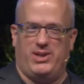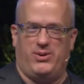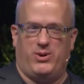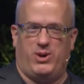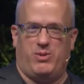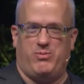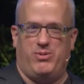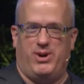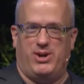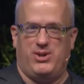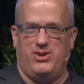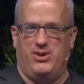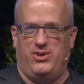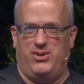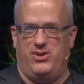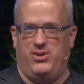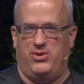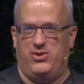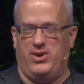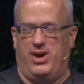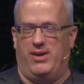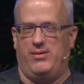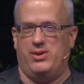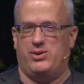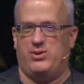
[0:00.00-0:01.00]
regular expressions
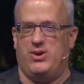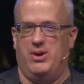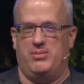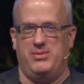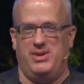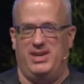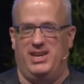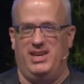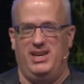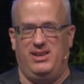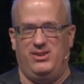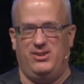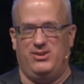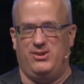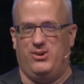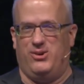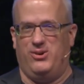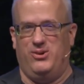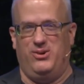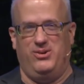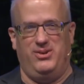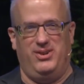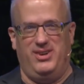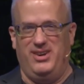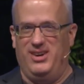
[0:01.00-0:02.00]
in JavaScript, and he
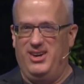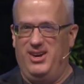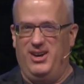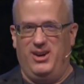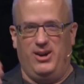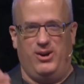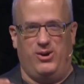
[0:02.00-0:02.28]
turned